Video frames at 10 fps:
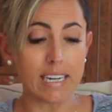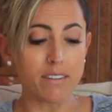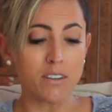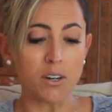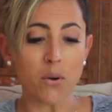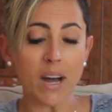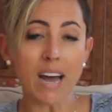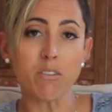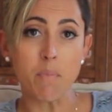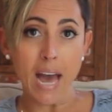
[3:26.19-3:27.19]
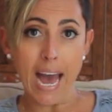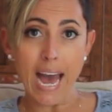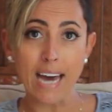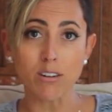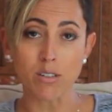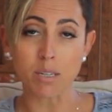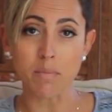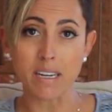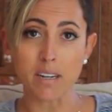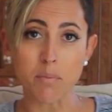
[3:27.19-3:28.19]
and if you don't have a pad or
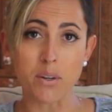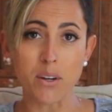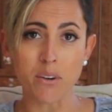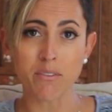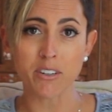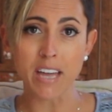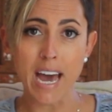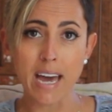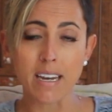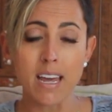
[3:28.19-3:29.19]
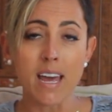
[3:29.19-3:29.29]
something to put over that,